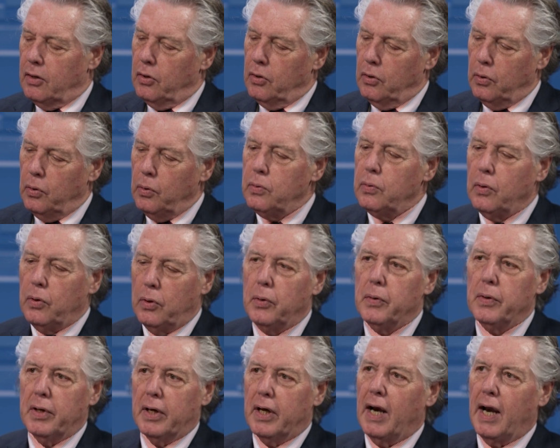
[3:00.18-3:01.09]
who
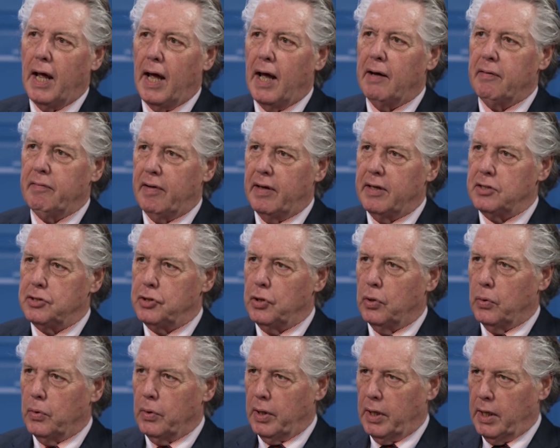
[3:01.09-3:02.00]
are you going to have as
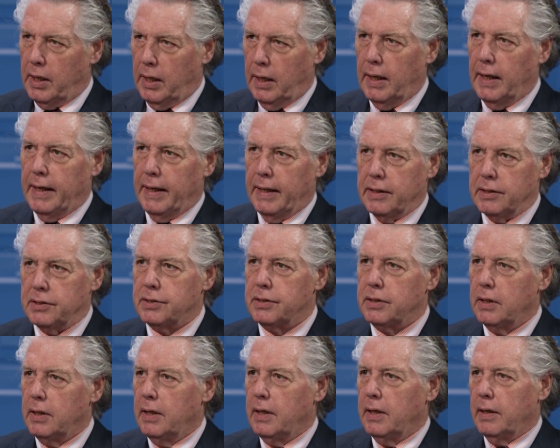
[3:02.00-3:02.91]
your clients?
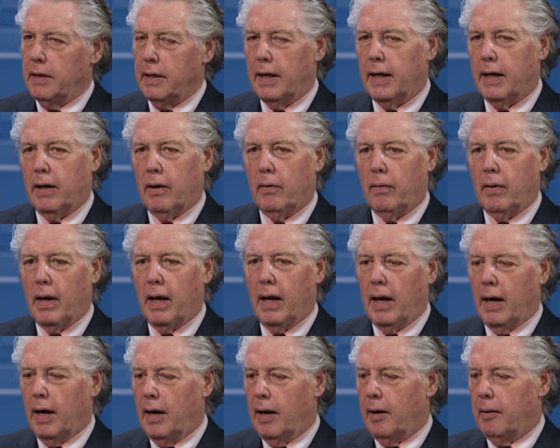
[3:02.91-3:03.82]
Now,
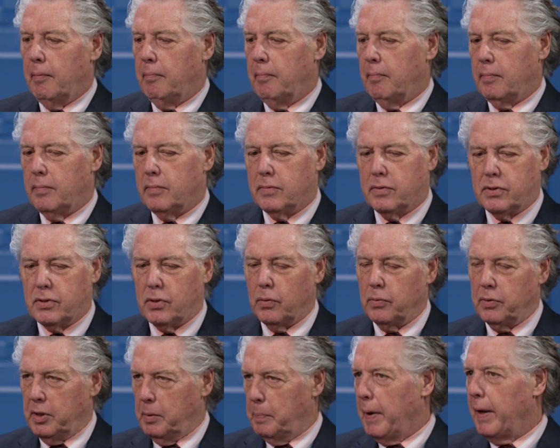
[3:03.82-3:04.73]
so
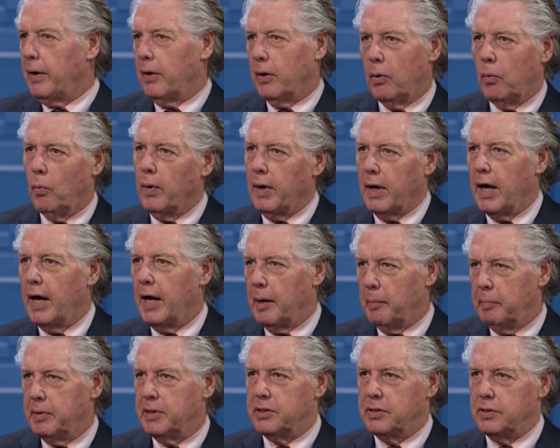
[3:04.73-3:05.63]
depending on what kind
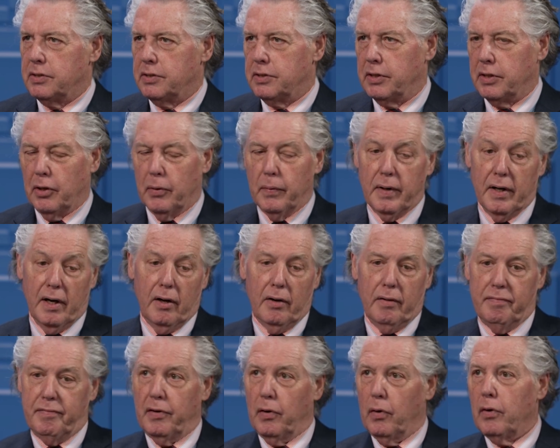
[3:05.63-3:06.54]
of business that you're in,
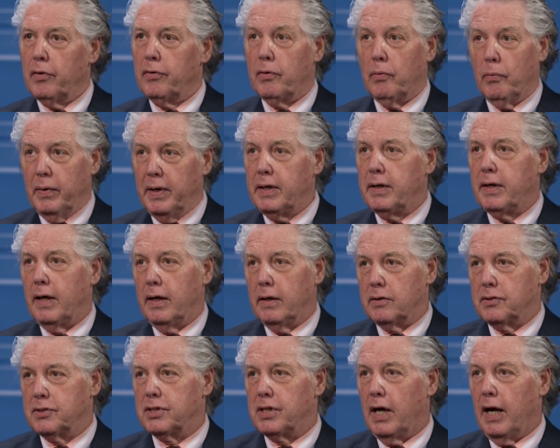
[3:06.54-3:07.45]
if you're on the retail
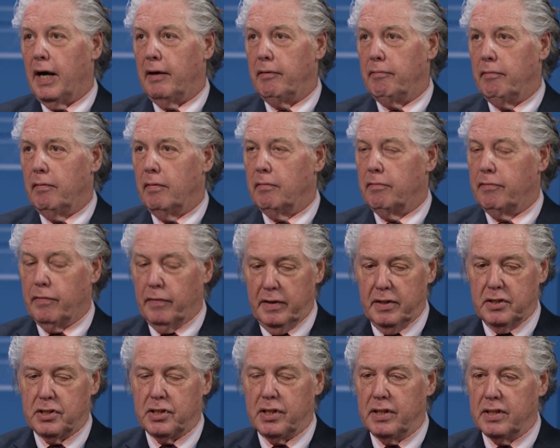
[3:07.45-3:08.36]
side, for
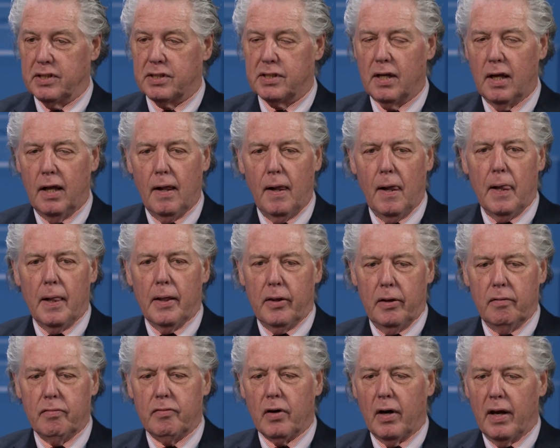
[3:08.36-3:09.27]
instance,
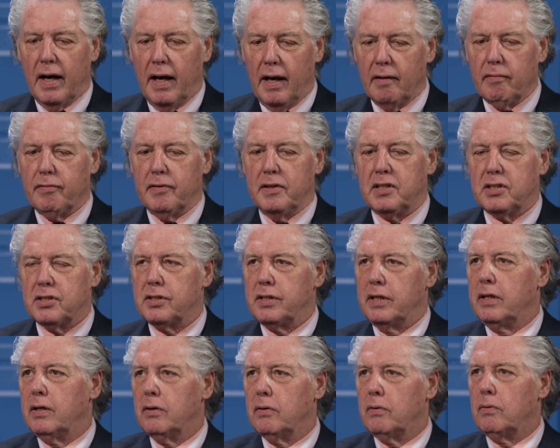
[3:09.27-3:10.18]
you've got every
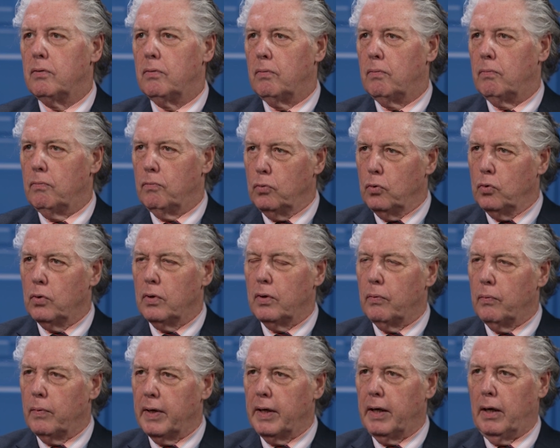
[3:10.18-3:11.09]
single rule
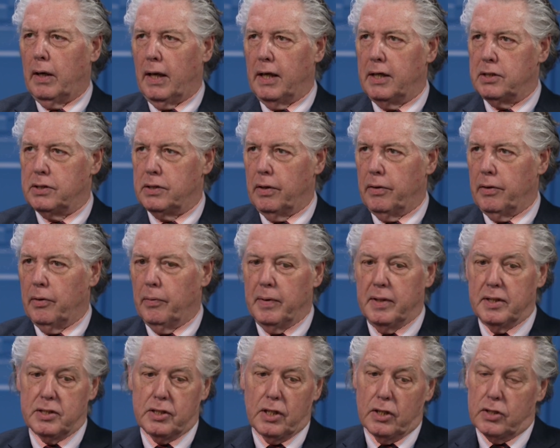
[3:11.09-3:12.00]
and regulation there
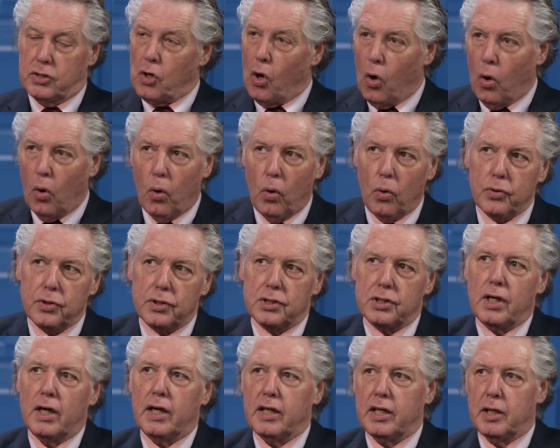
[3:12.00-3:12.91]
is that's all
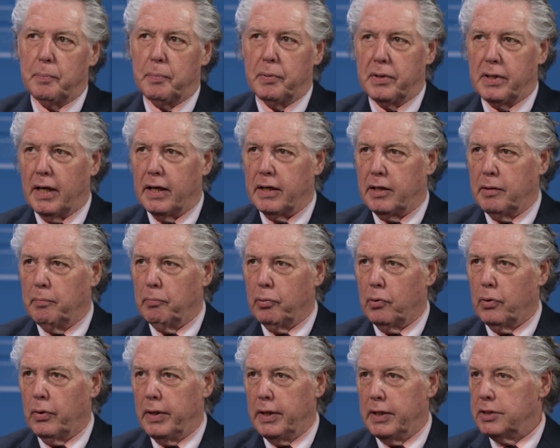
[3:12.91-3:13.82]
designed to protect
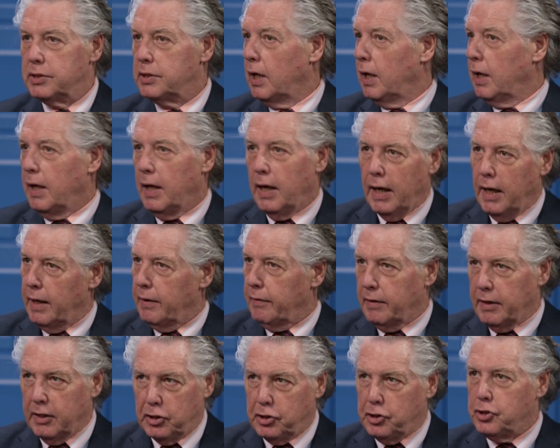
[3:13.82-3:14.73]
employees, and
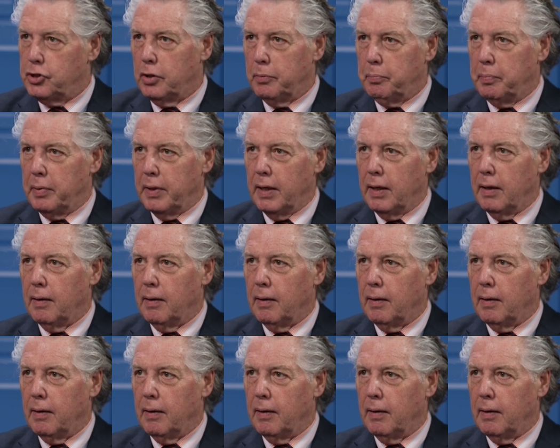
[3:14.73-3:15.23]
they should be.